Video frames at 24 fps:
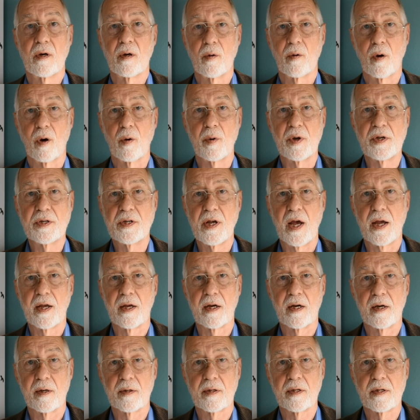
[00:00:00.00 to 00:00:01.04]
where we take,
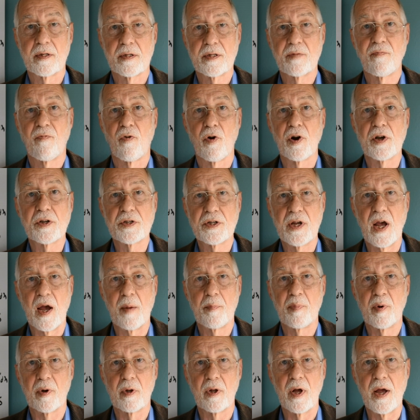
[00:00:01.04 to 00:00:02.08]
for
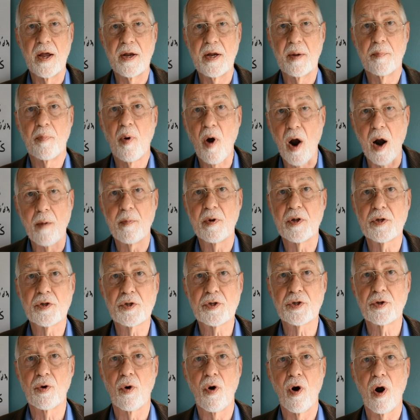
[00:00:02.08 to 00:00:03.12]
example, a department
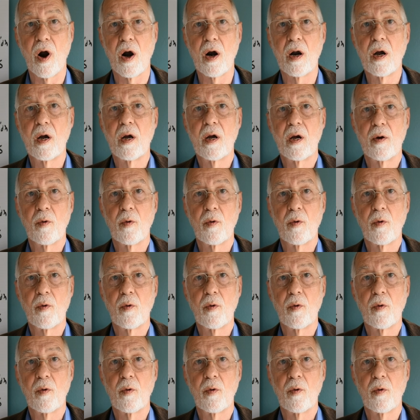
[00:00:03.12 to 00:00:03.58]
store